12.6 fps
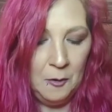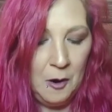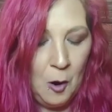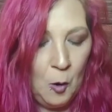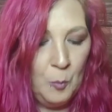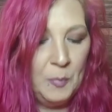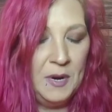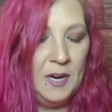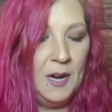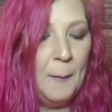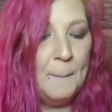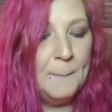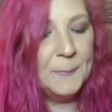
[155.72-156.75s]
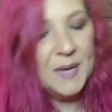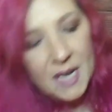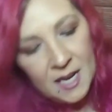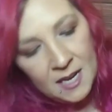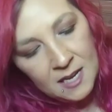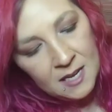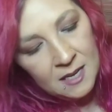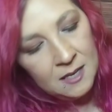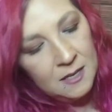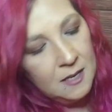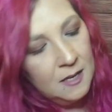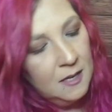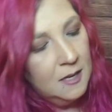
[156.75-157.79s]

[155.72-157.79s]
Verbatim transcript: open it up, and